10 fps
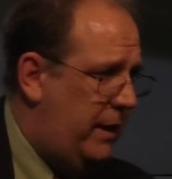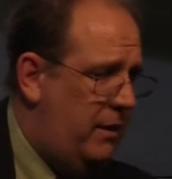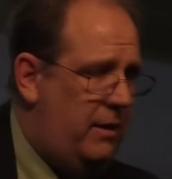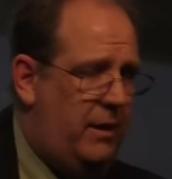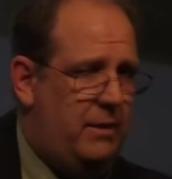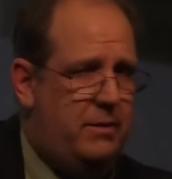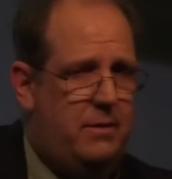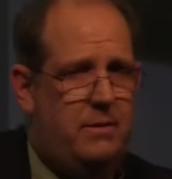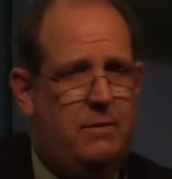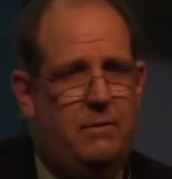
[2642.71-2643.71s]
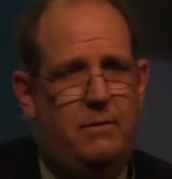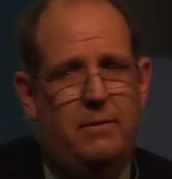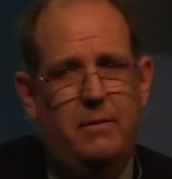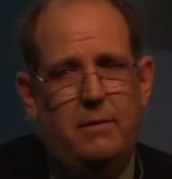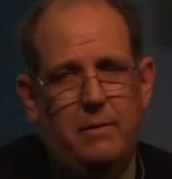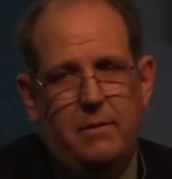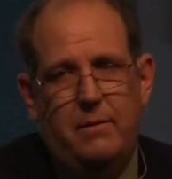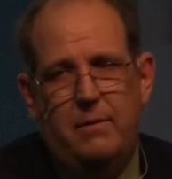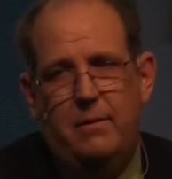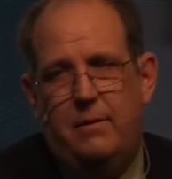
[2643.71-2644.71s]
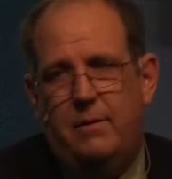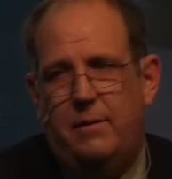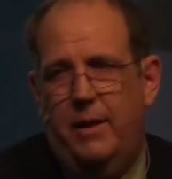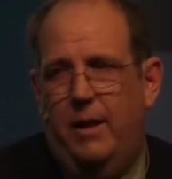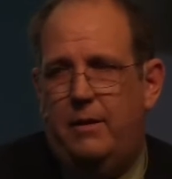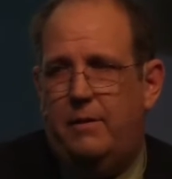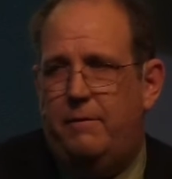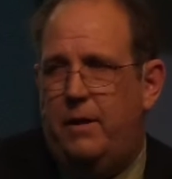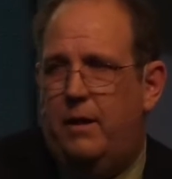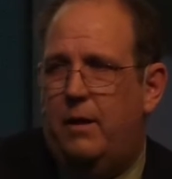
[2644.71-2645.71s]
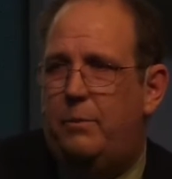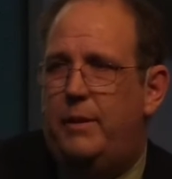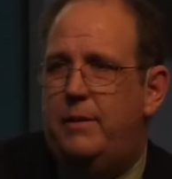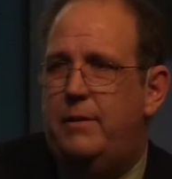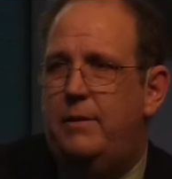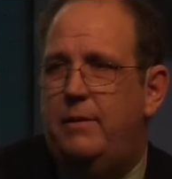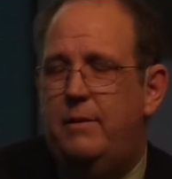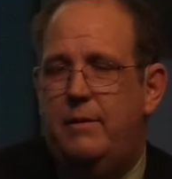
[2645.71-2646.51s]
my goodness, the color of the carpet,